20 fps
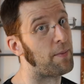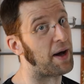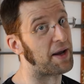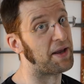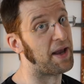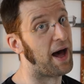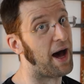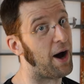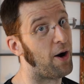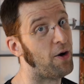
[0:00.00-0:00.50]

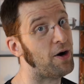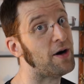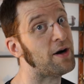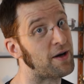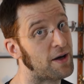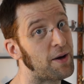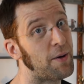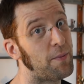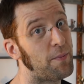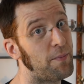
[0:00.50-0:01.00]
But now
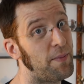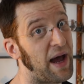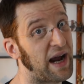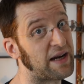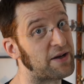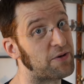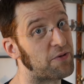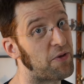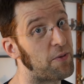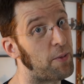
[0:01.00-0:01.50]

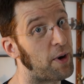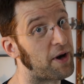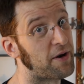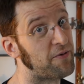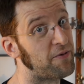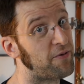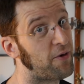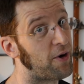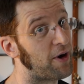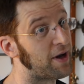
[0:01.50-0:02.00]
back to the
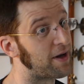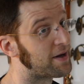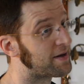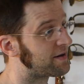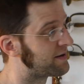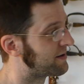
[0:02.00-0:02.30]
modern foil.